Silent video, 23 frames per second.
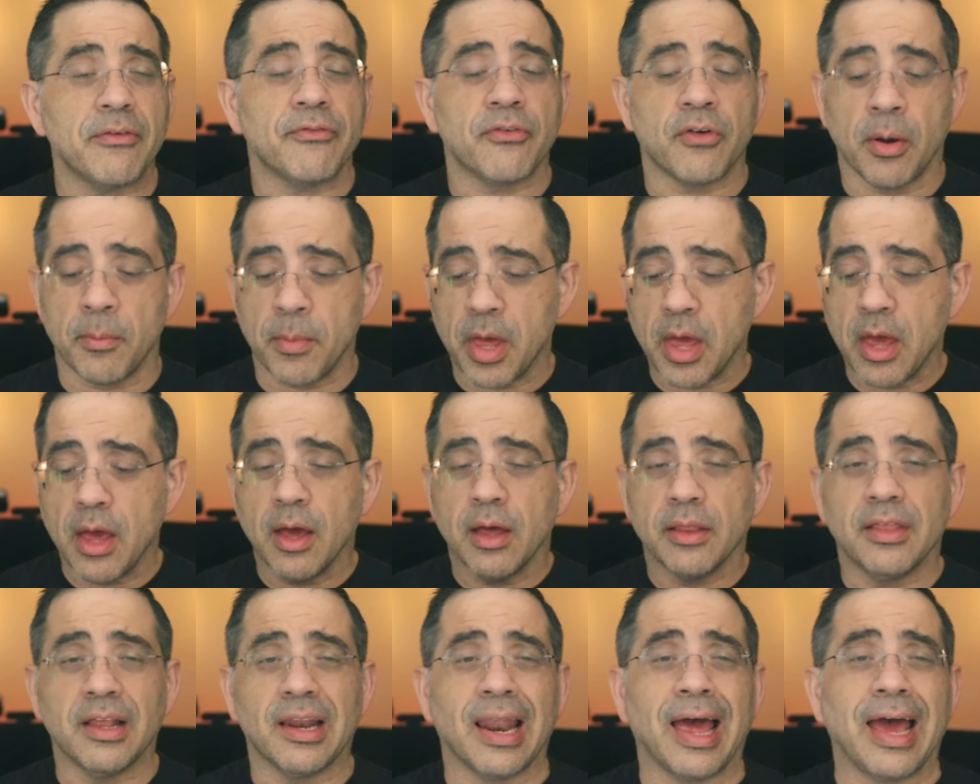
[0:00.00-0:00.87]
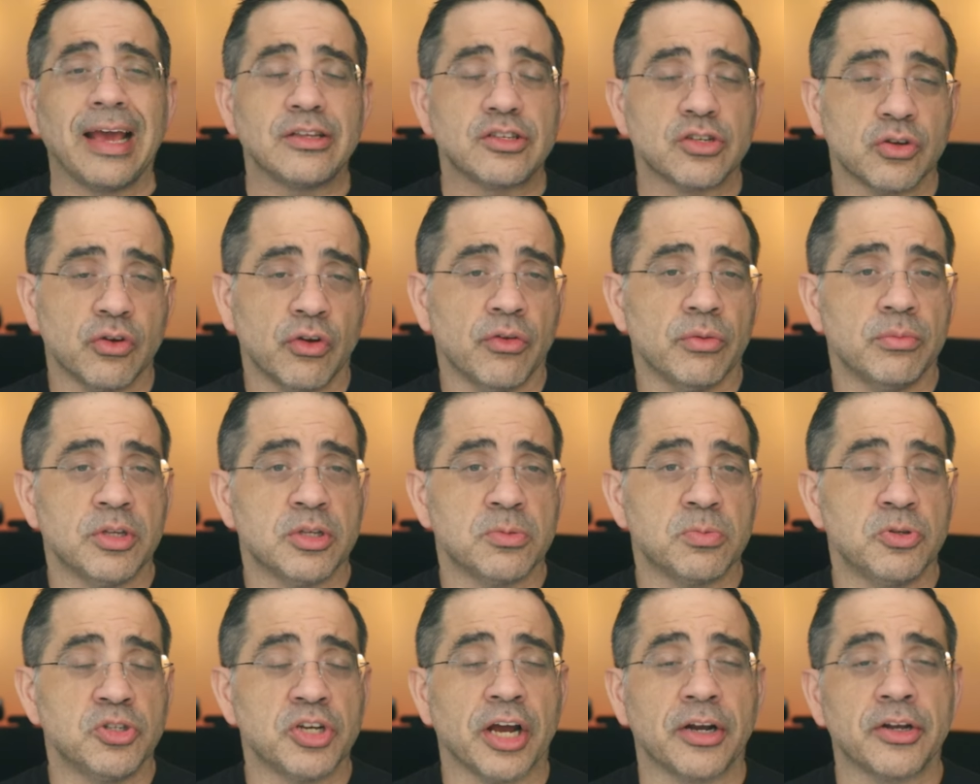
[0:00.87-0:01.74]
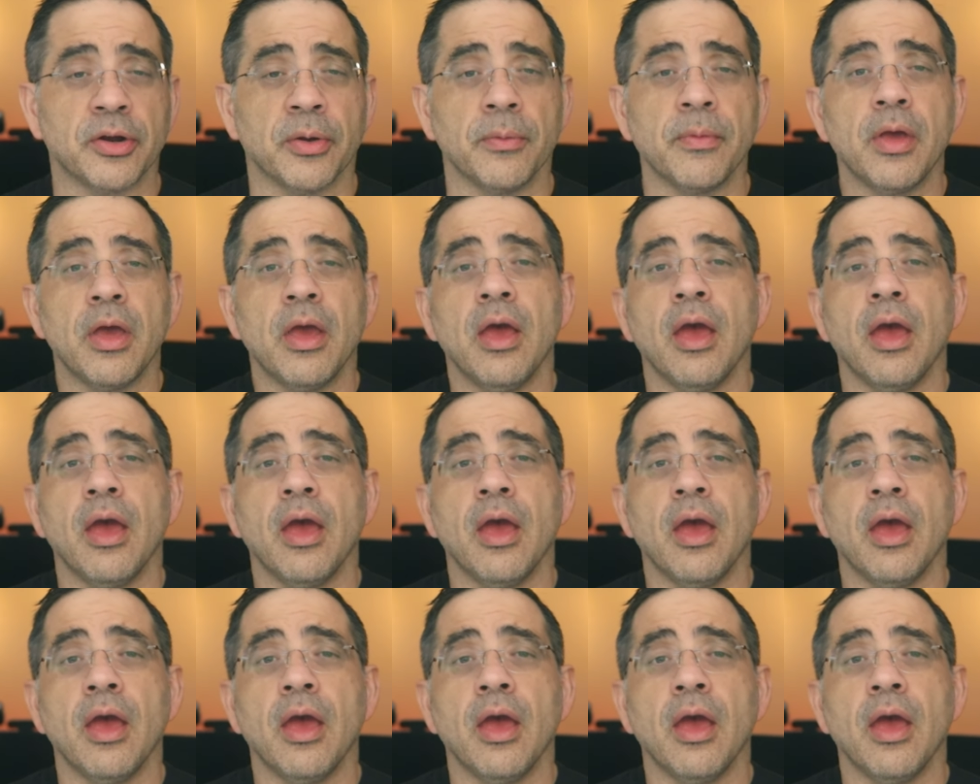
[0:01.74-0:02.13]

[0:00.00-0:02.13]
from the light source from this projector.